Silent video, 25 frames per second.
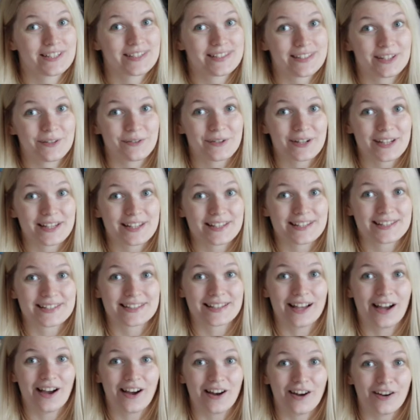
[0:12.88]

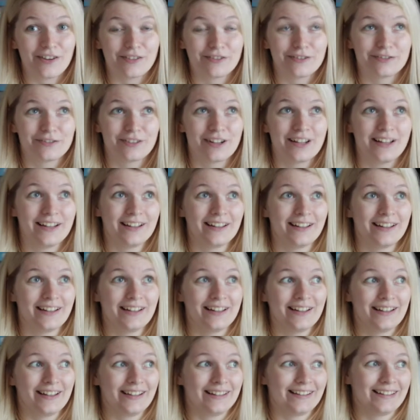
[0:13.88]
series of
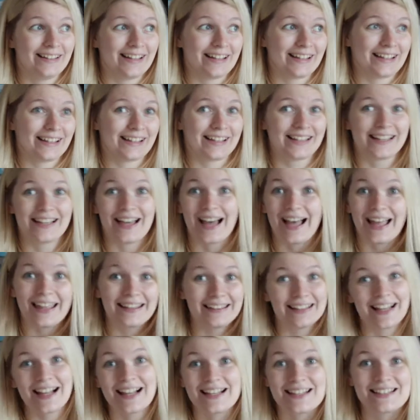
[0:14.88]

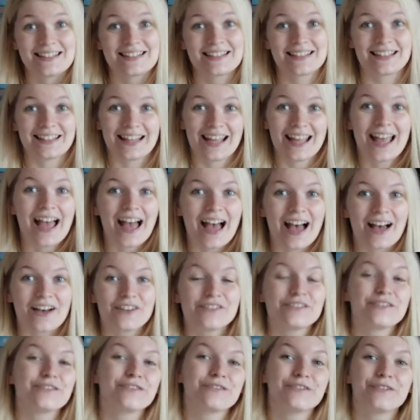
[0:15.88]
guidelines that I
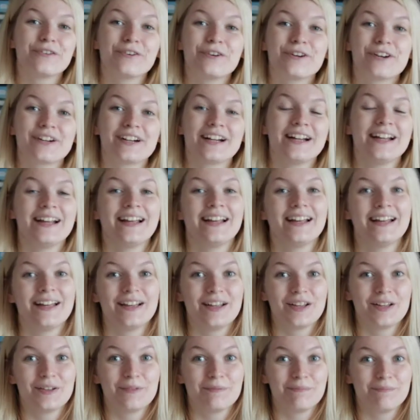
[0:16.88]
have for
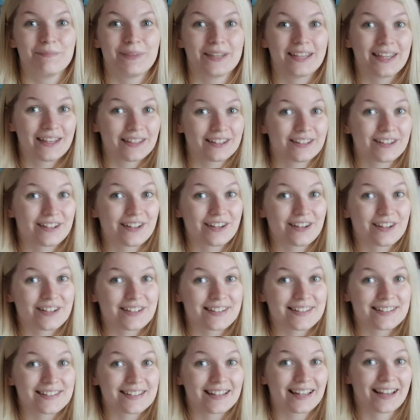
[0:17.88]

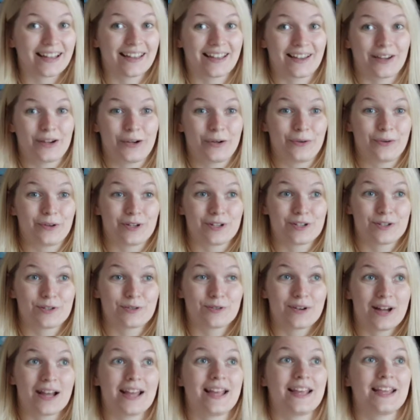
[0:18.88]
beginners who are
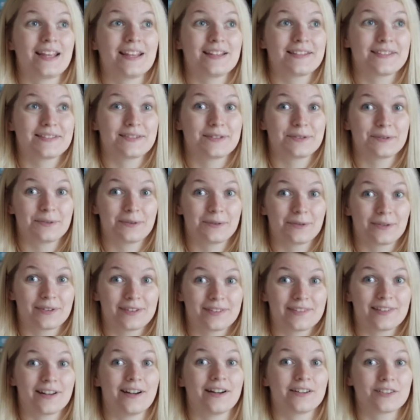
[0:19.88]
trying to
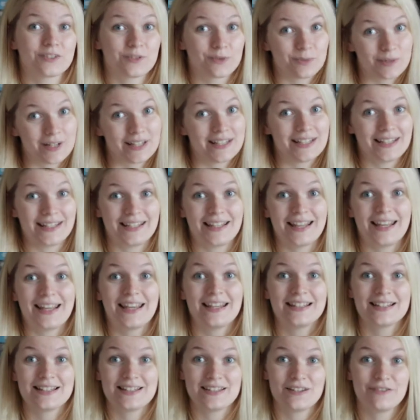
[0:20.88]
start reading
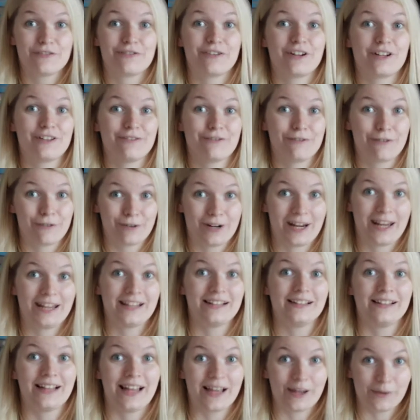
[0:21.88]
in a different
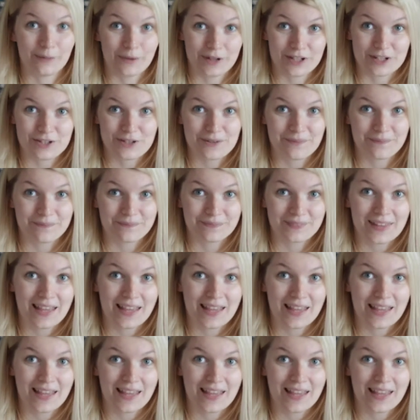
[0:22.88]
foreign language.